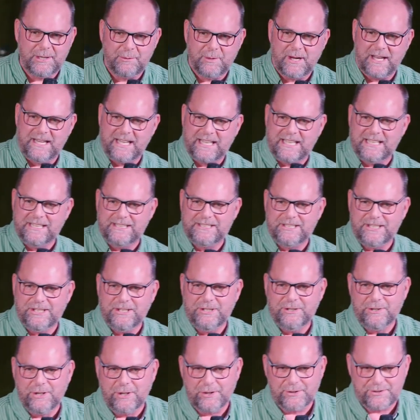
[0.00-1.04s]
We're going to
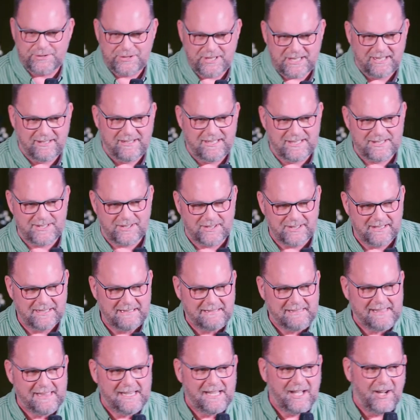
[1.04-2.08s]
continue our series on,
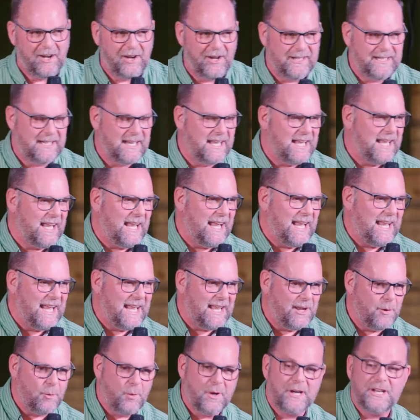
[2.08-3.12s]
on
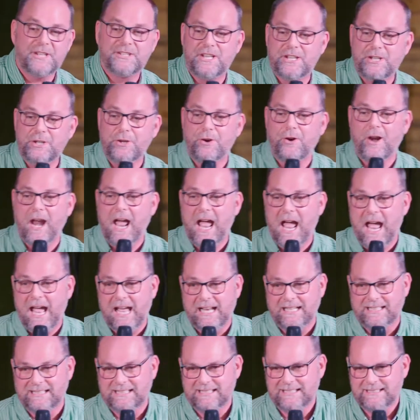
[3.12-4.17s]
uh, what is in your
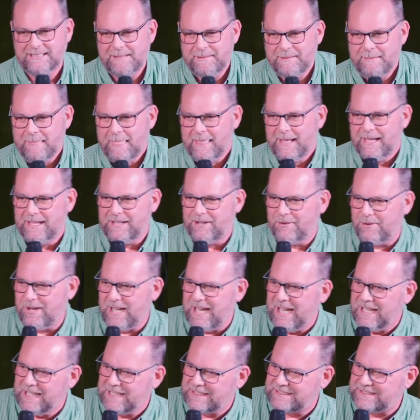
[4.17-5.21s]
hand. And the
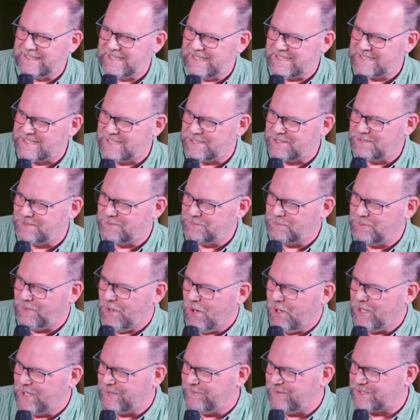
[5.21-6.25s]
reality is that
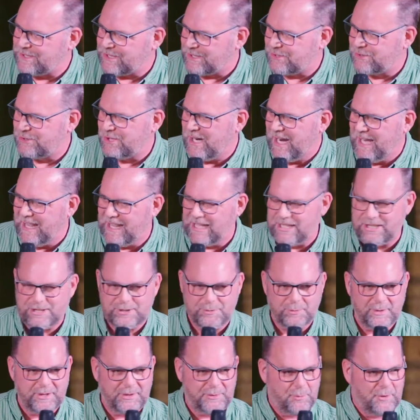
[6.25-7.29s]
all of us are challenged
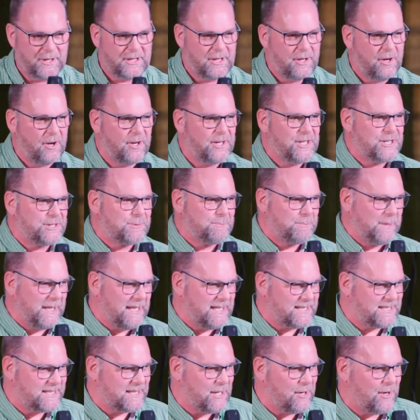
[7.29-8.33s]
with what God has
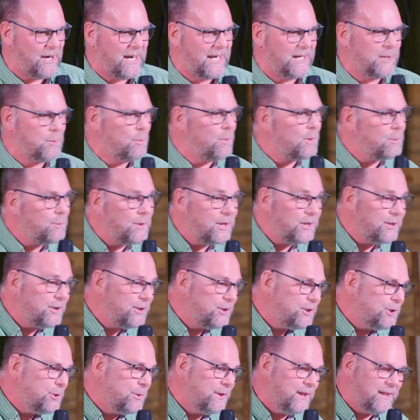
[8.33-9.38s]
placed in our hand and what are we going to
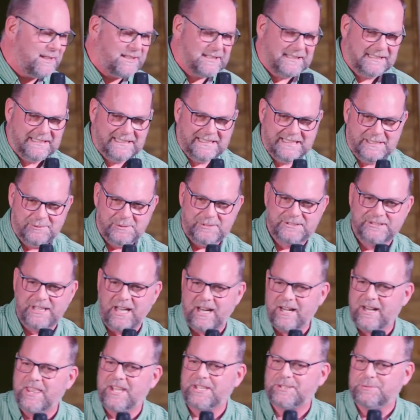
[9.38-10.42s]
do with it. We
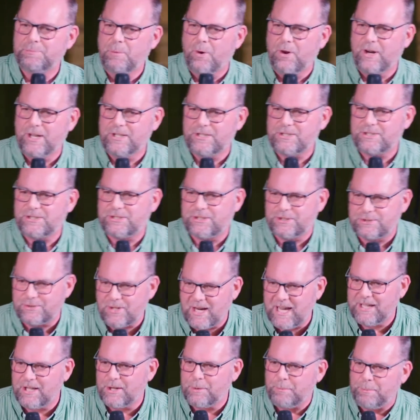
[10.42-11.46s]
started this morning just to
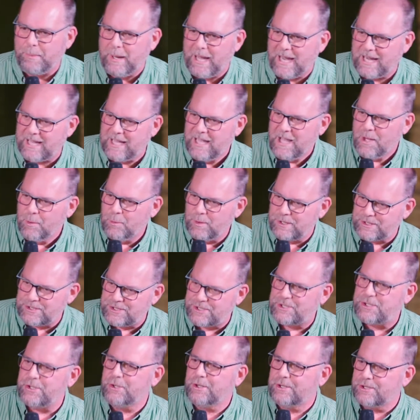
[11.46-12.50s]
try and unpack what
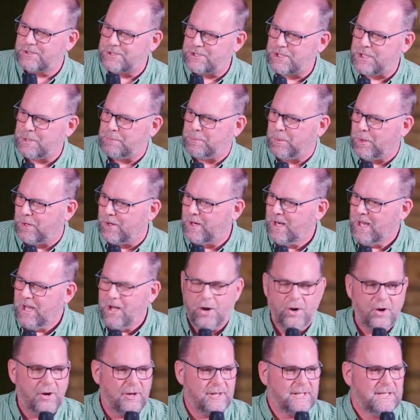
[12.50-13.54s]
stewardship or,
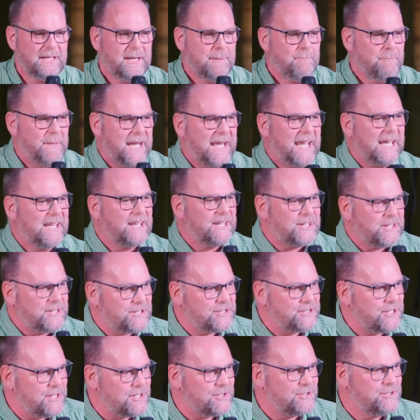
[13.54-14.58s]
or making the
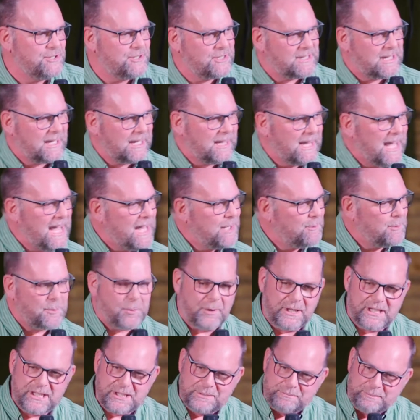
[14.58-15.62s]
decisions that align with
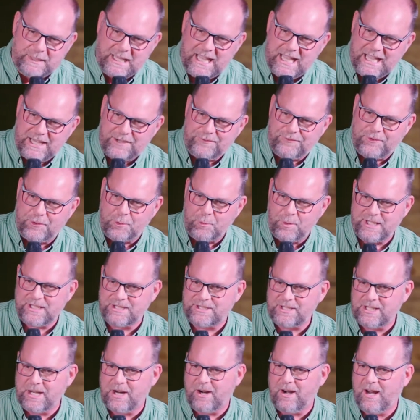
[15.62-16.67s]
what is planned for what
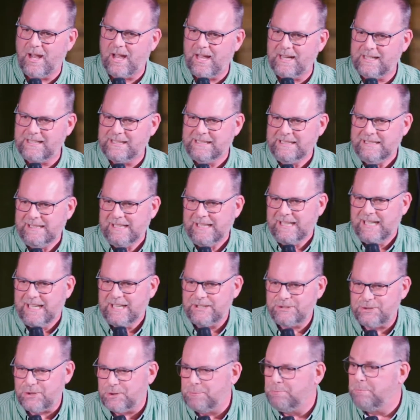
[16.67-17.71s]
is in our hand it
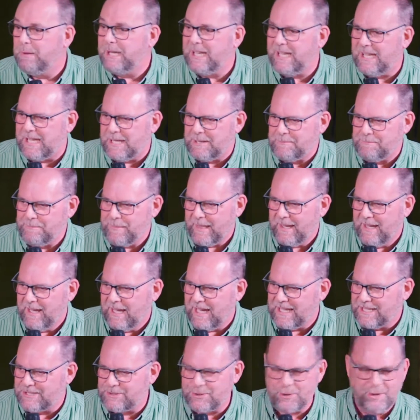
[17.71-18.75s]
should be.
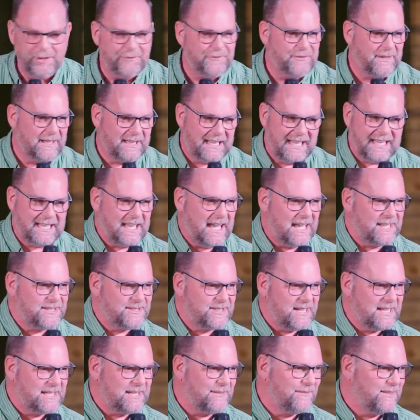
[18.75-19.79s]
And so, if, like Kath
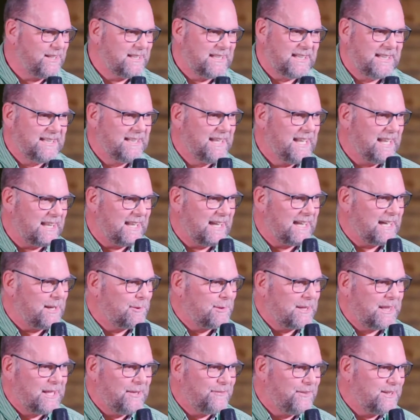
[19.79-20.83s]
said, if you didn't get that, I
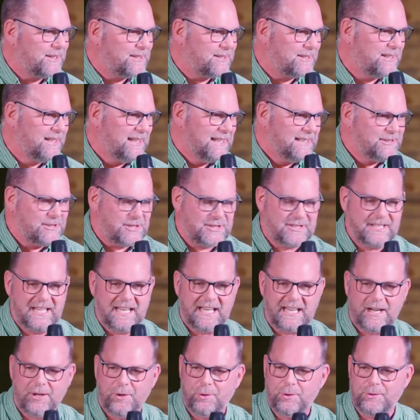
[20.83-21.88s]
would love you to just
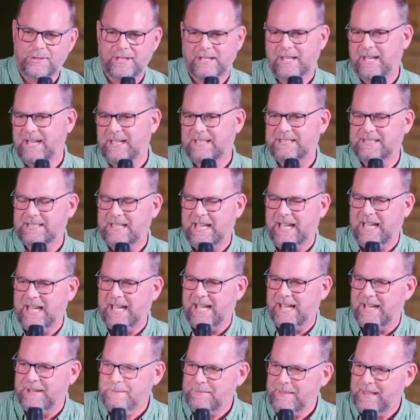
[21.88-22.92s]
get a hold of that
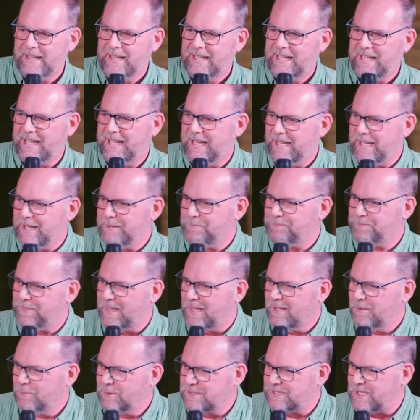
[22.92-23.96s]
uh, uh,
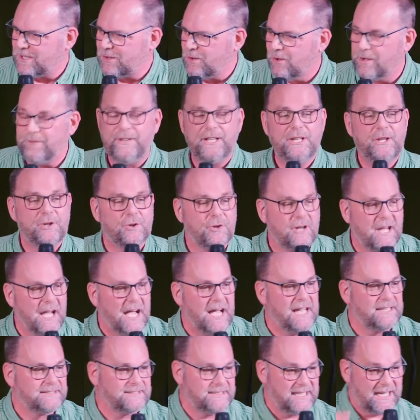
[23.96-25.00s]
what's it called? Videocast.